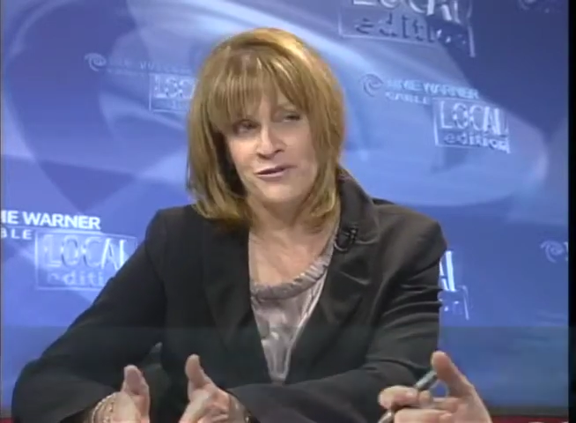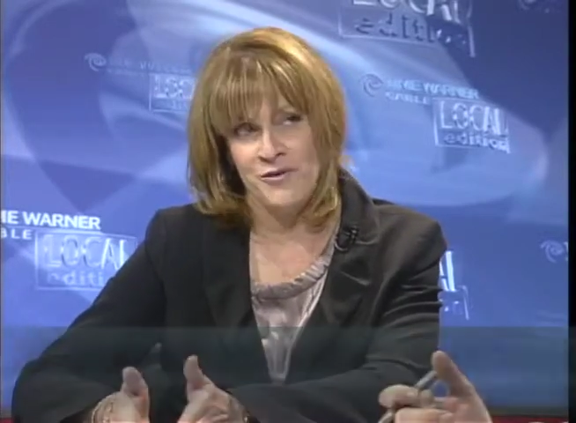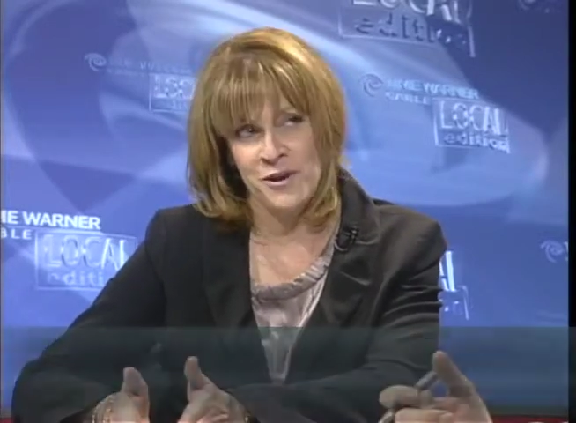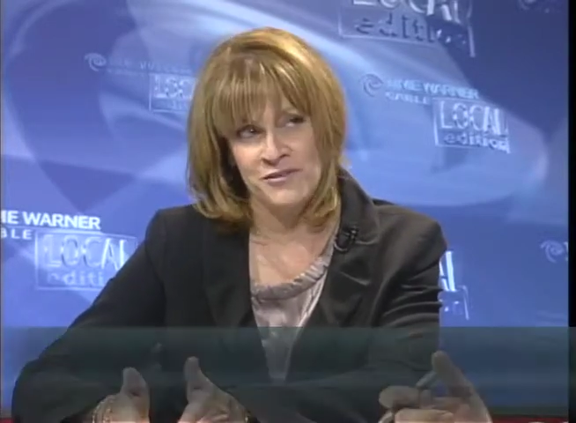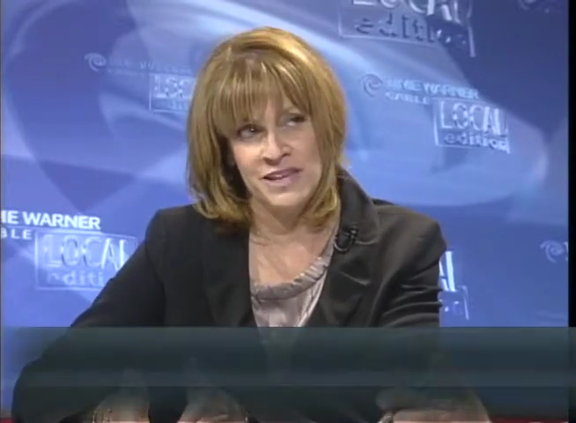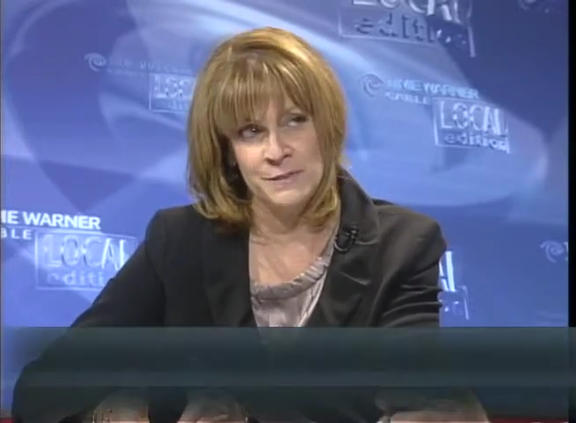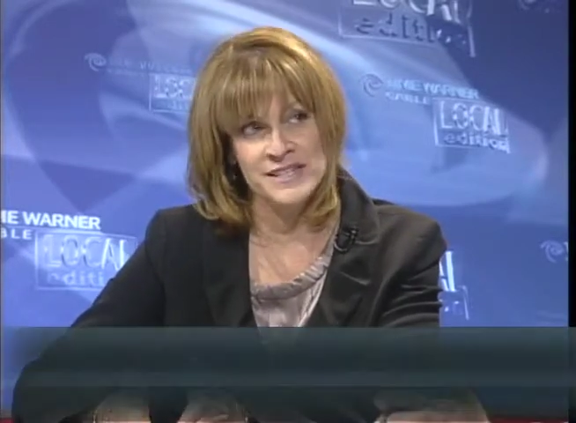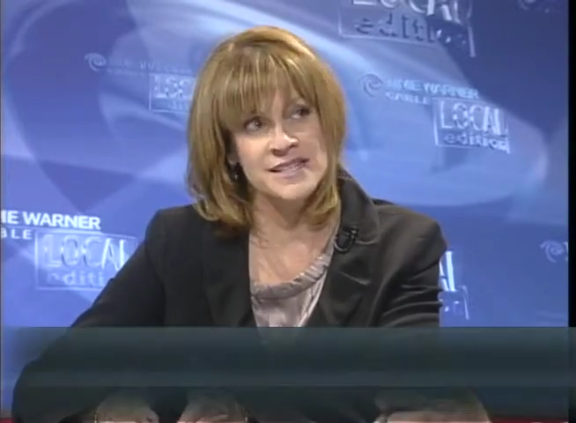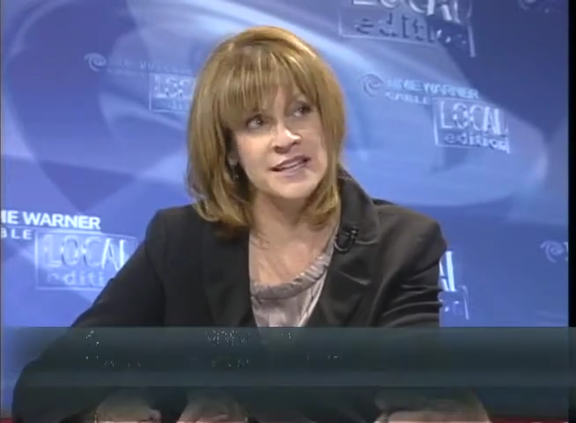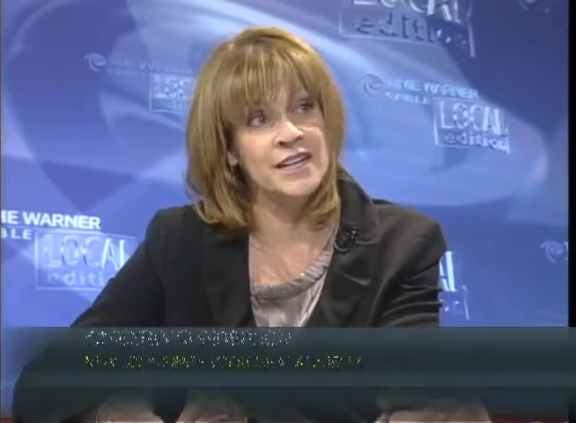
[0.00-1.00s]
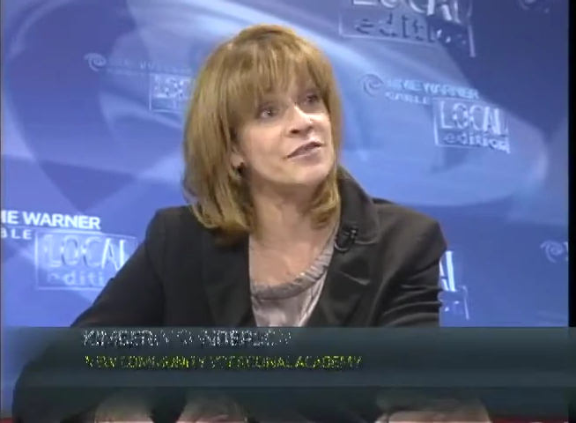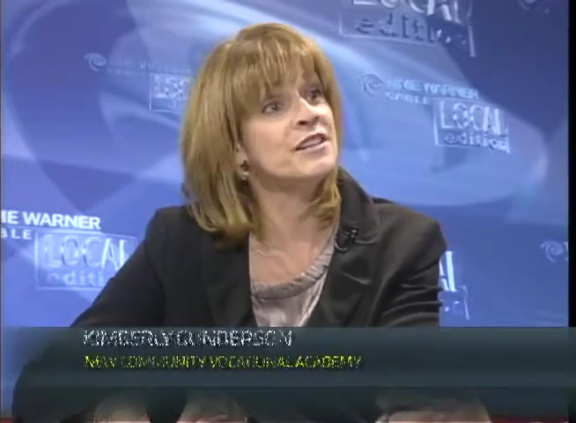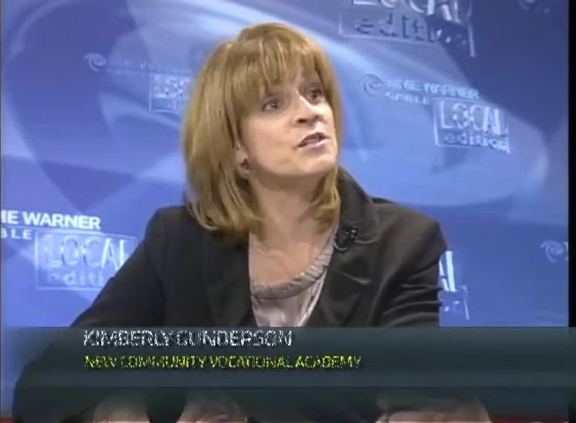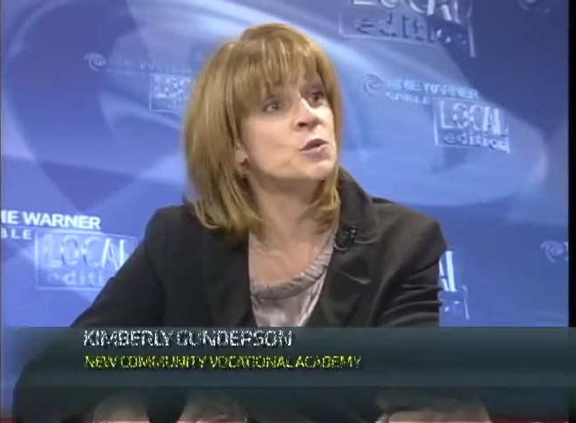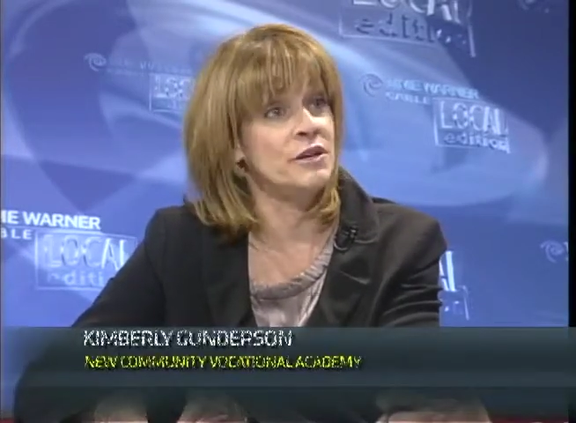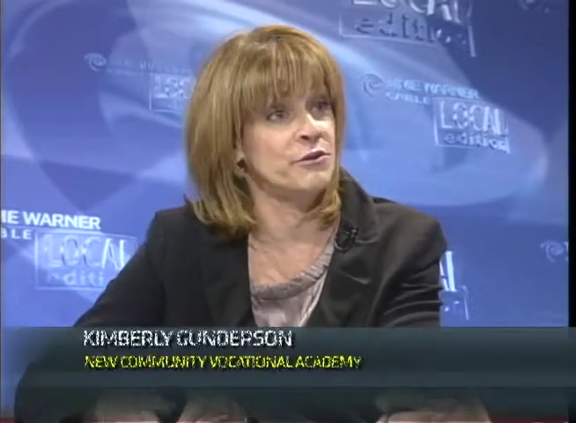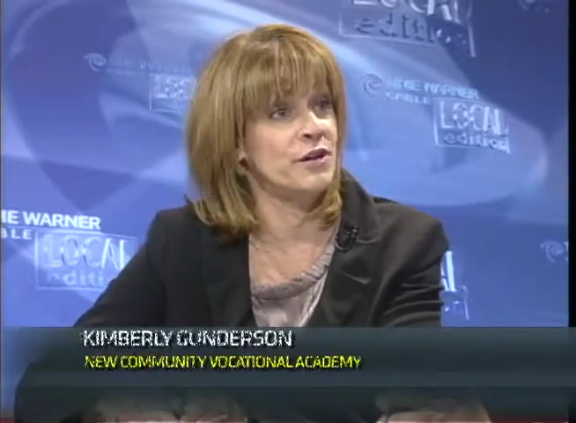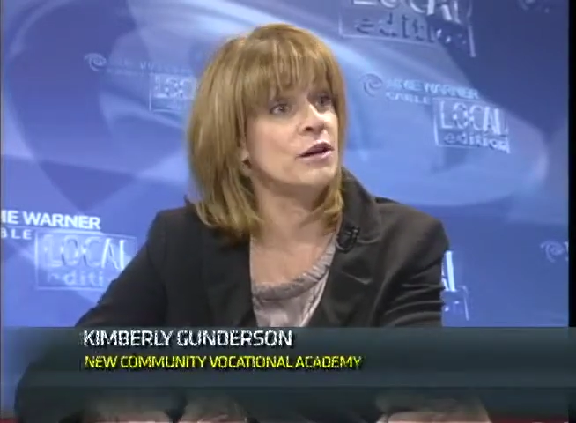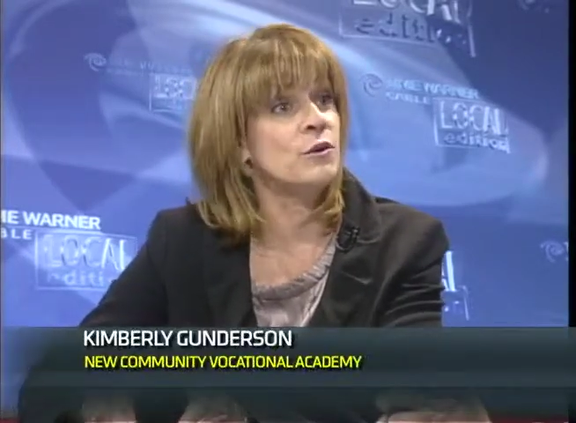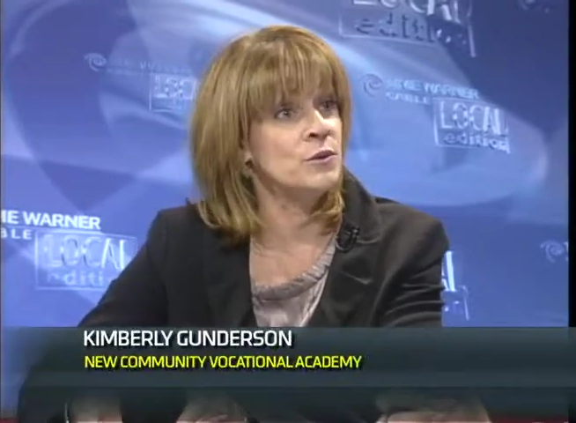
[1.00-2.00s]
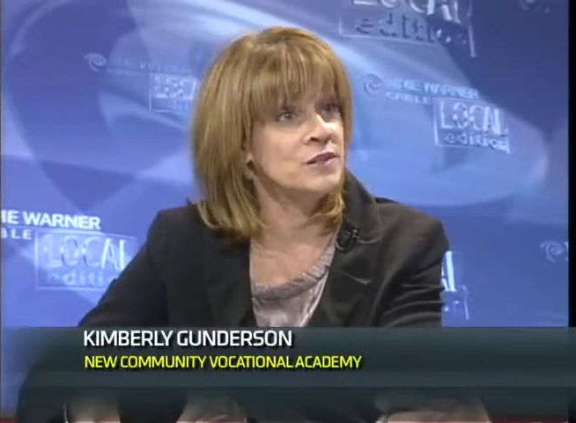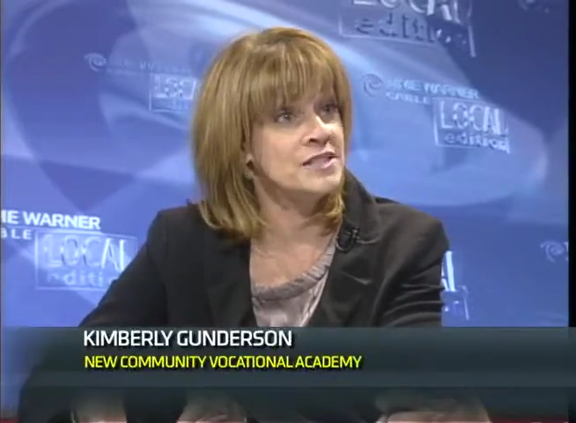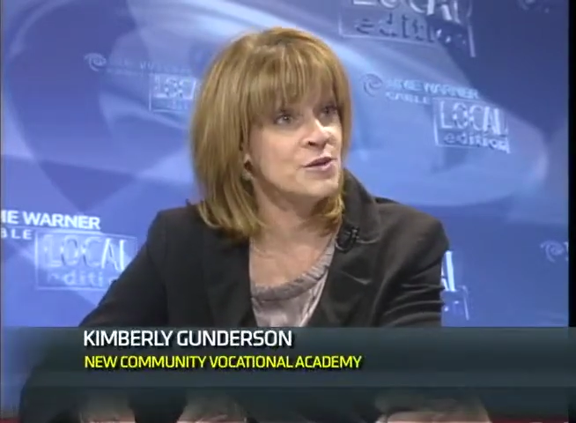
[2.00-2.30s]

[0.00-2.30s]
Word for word: of all of them is 11th and 12th grade, our oldest